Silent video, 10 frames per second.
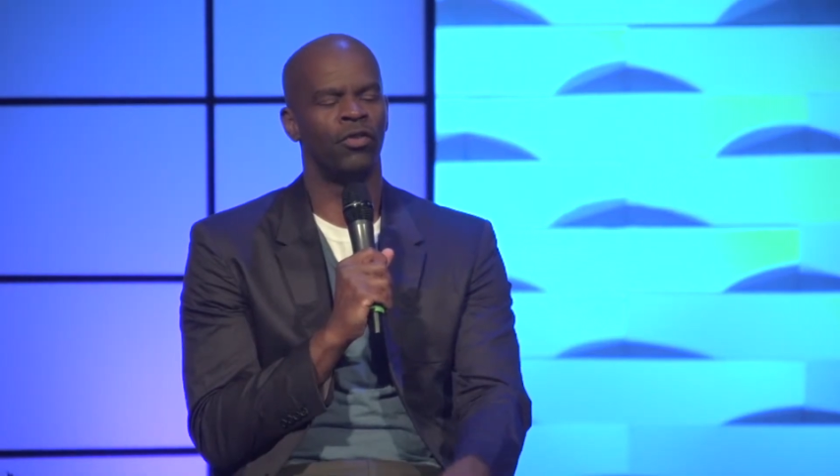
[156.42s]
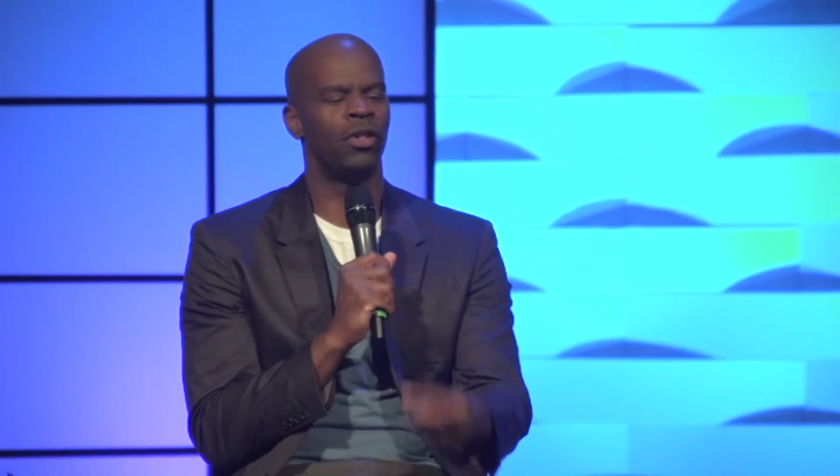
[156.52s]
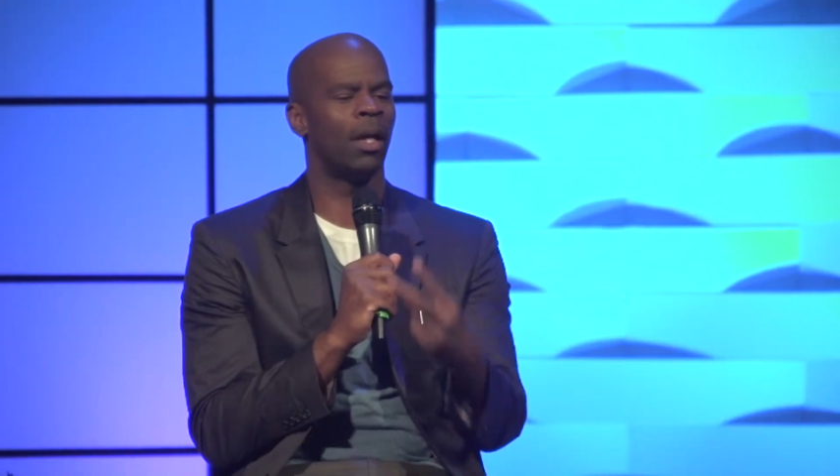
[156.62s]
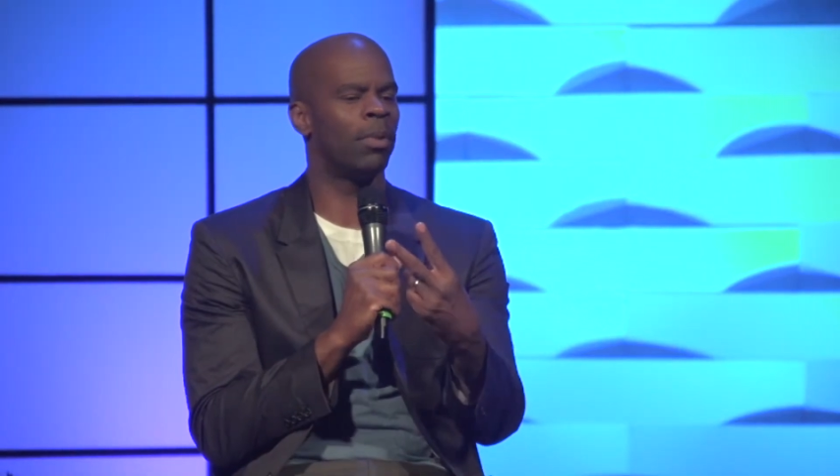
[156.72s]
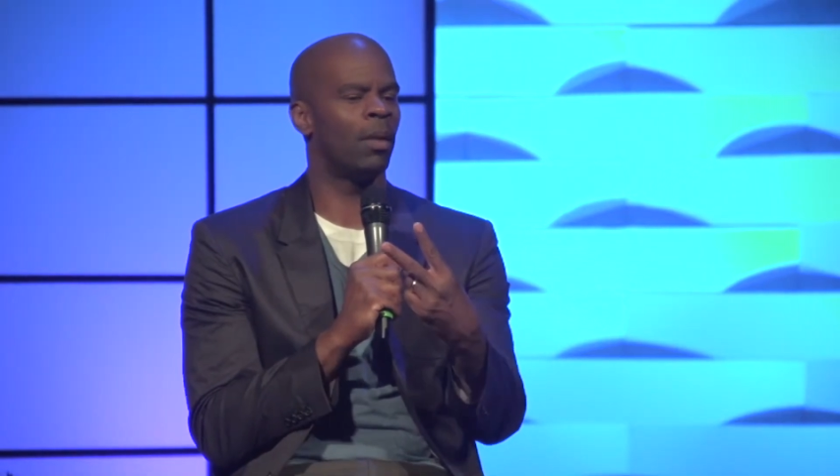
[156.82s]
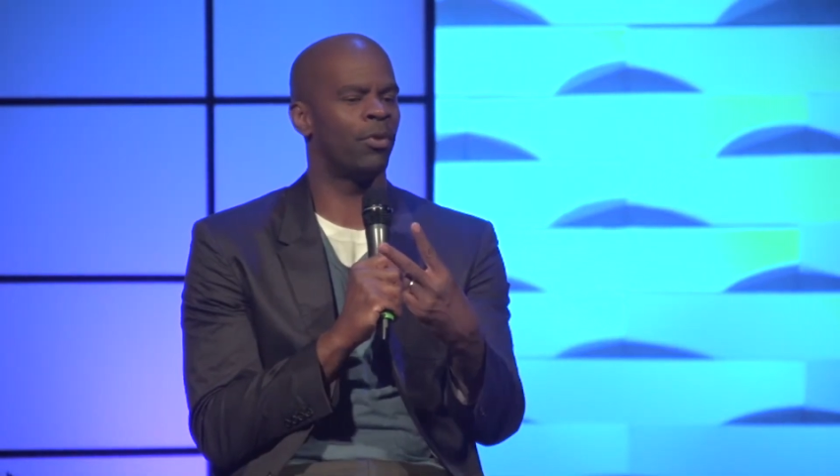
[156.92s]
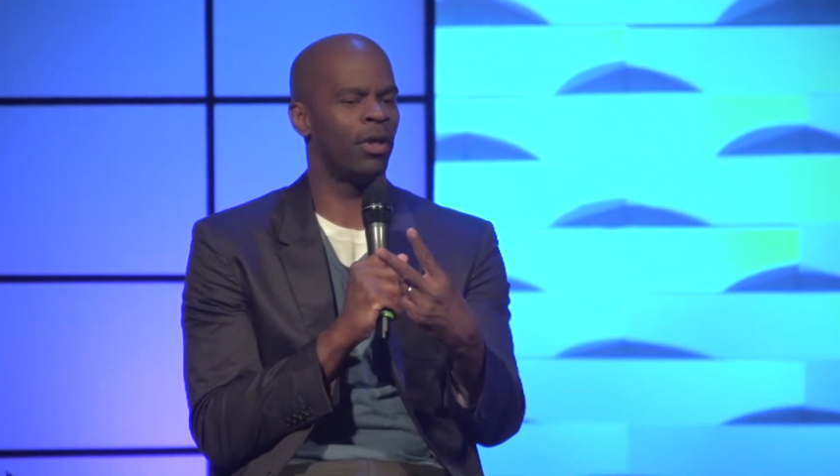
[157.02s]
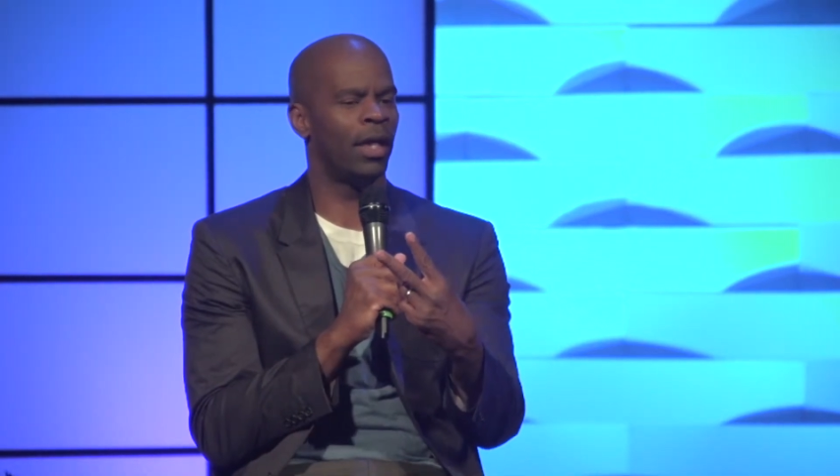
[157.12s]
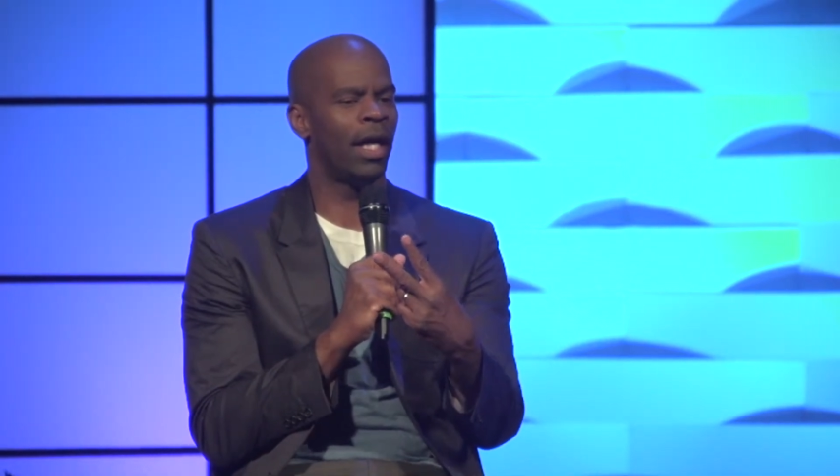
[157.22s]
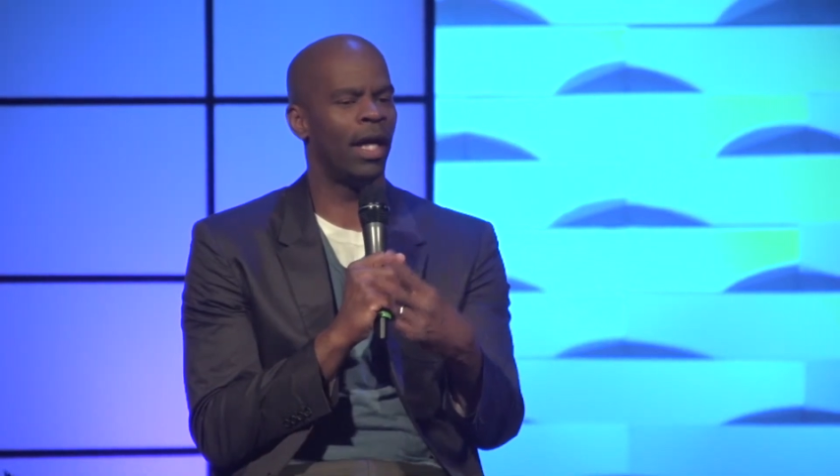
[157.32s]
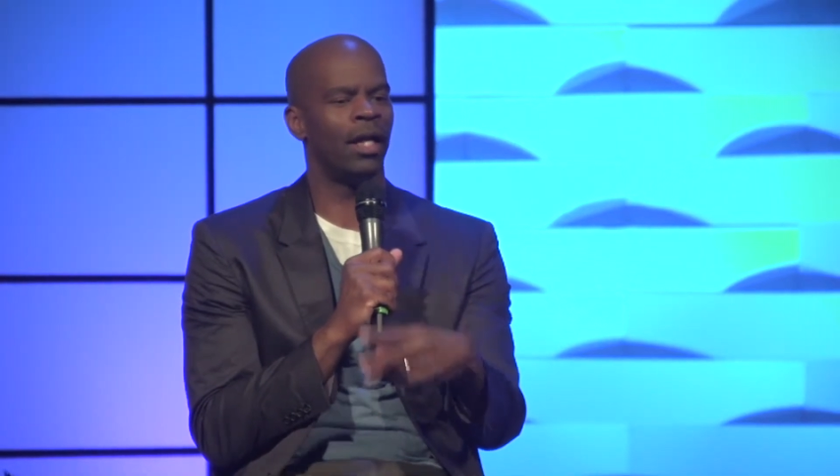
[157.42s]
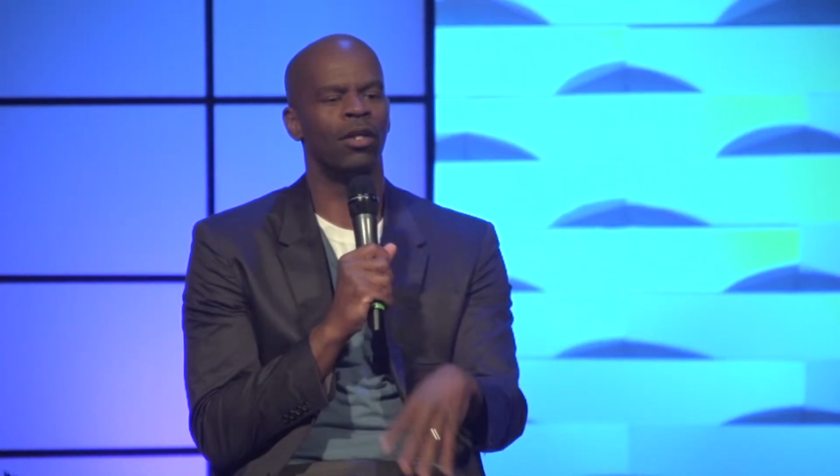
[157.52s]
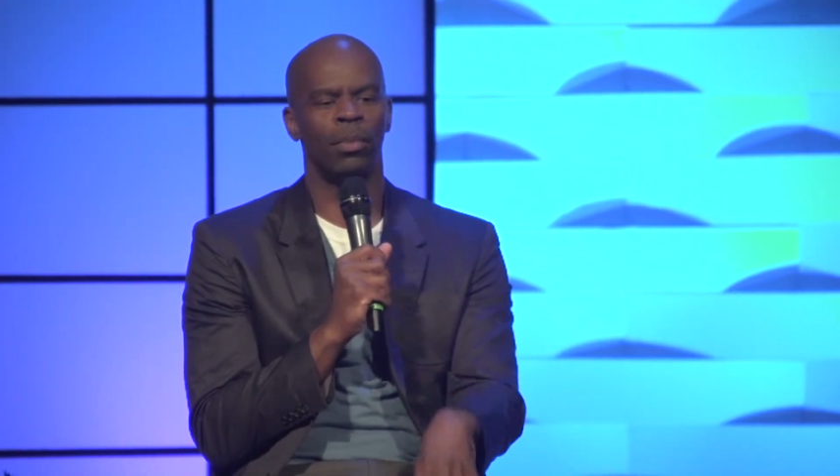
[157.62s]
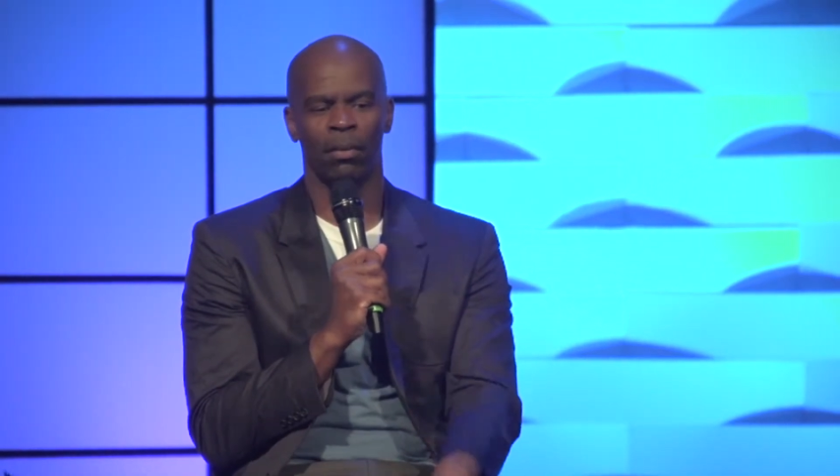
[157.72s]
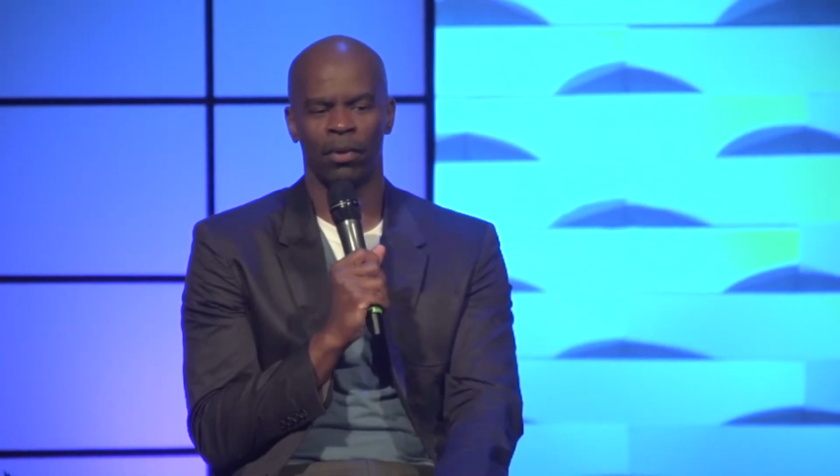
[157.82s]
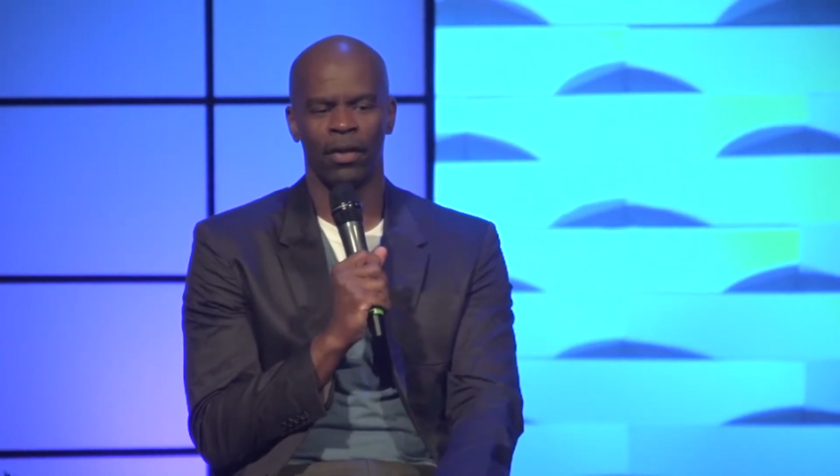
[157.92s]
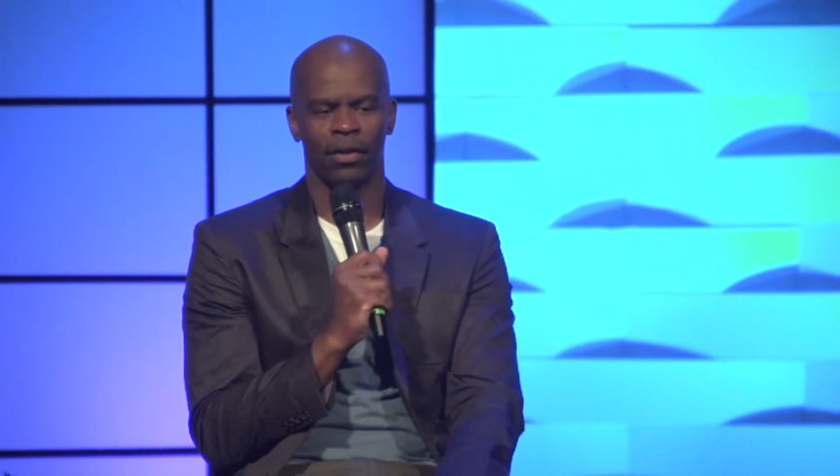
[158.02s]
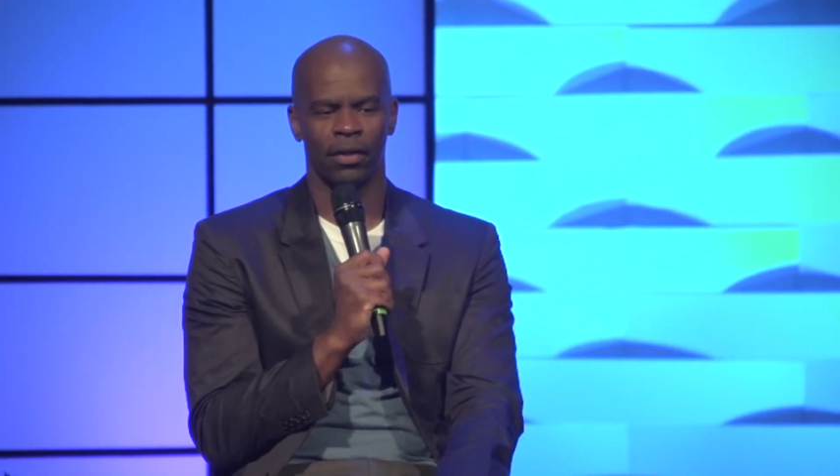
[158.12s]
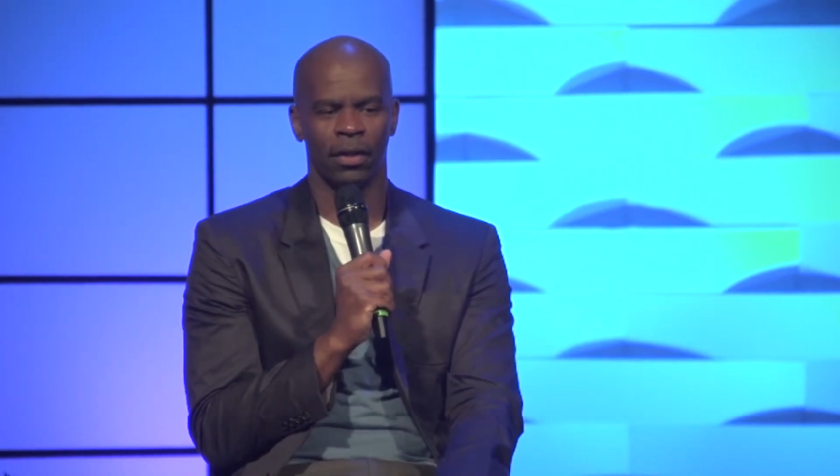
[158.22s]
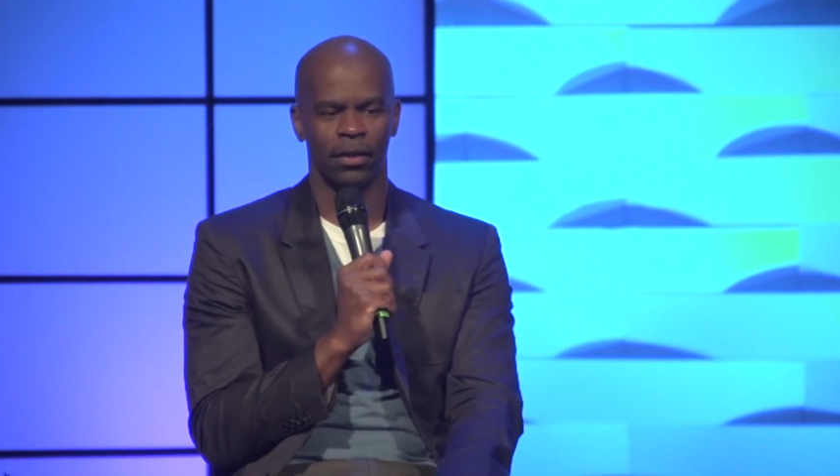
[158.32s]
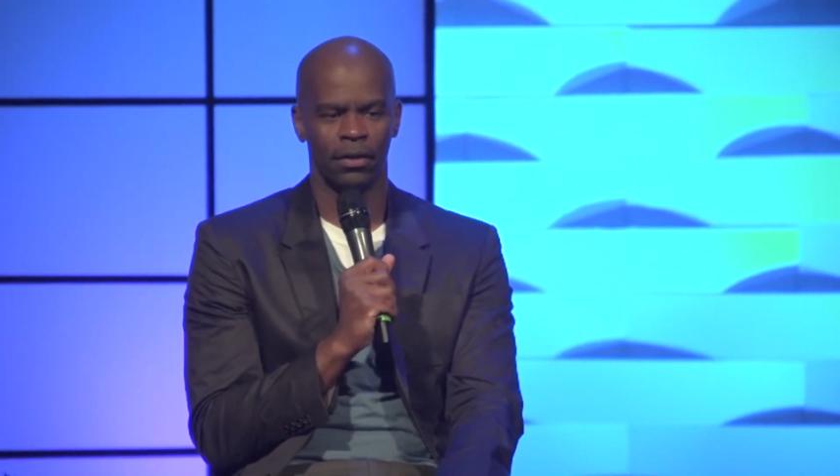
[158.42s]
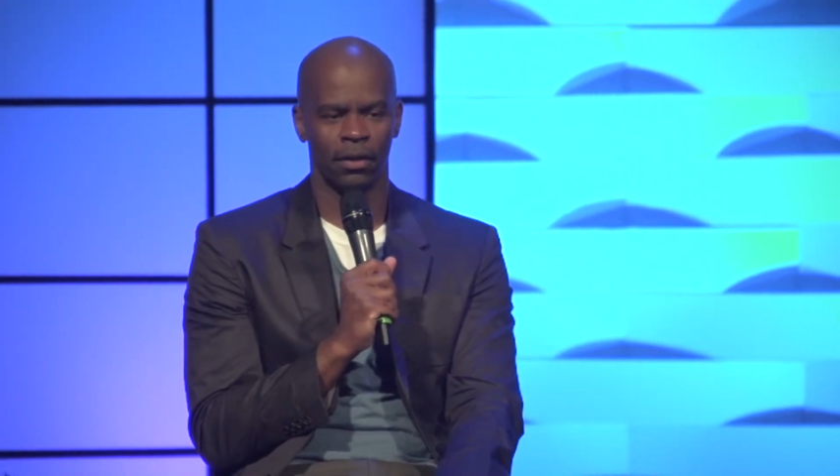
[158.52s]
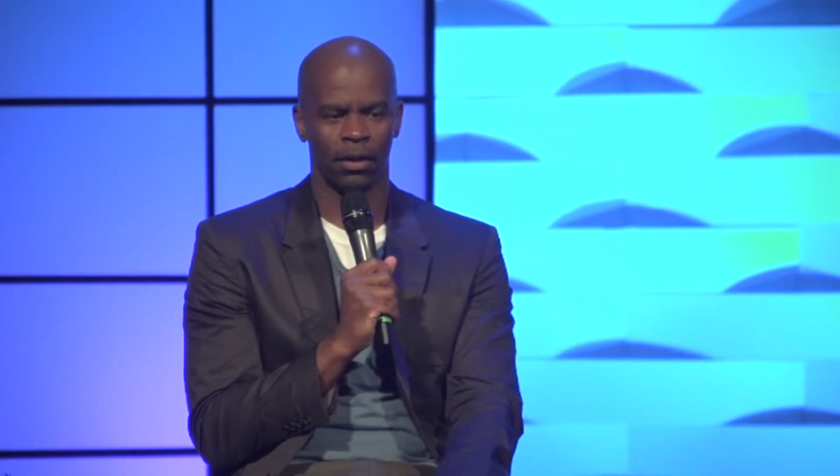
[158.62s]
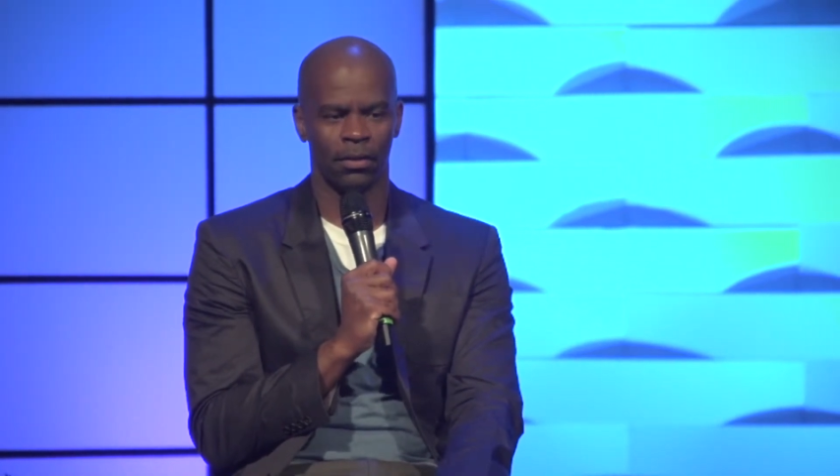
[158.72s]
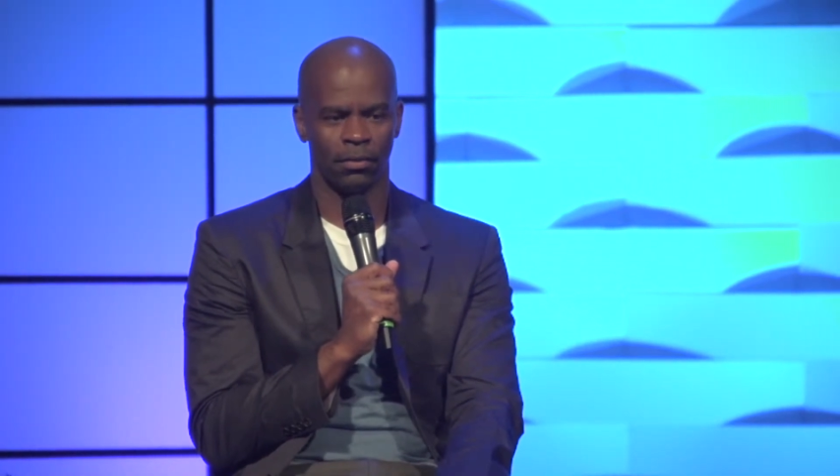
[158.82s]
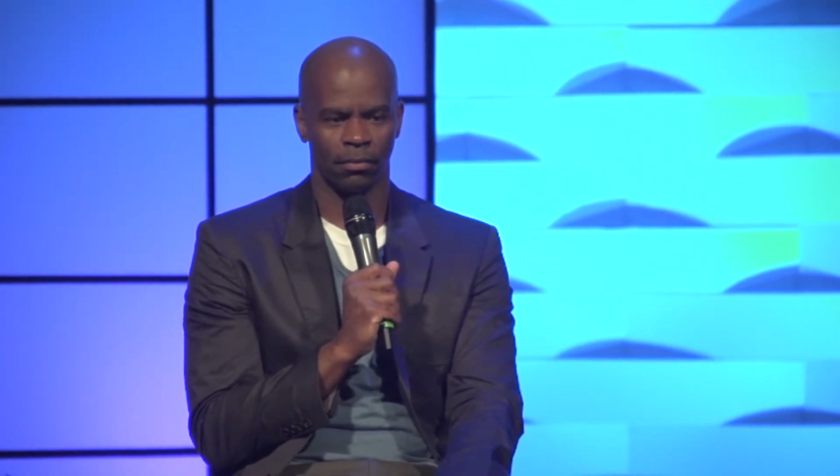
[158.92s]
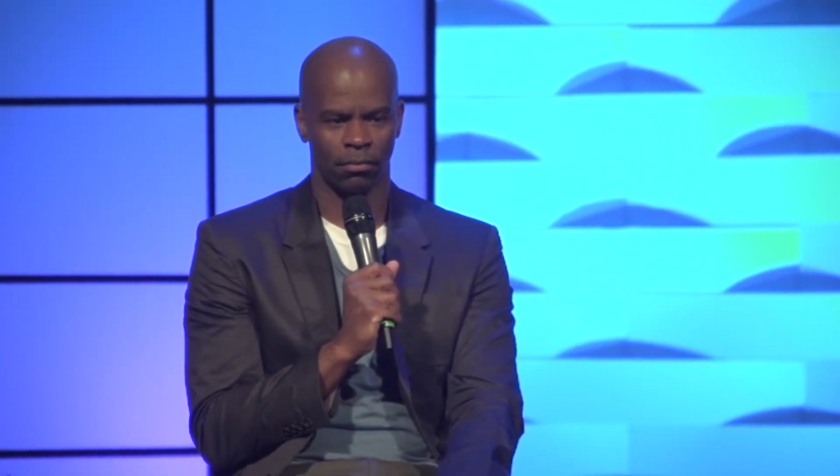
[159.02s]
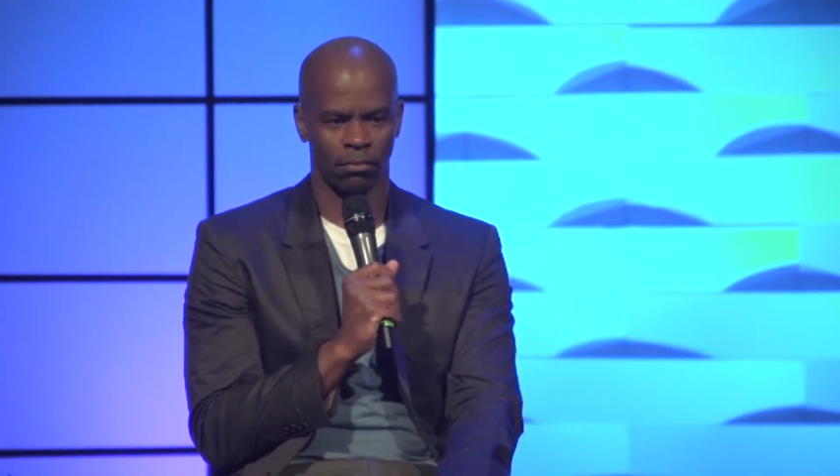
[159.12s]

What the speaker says: you double up on your name, you'll be a brother. You know that?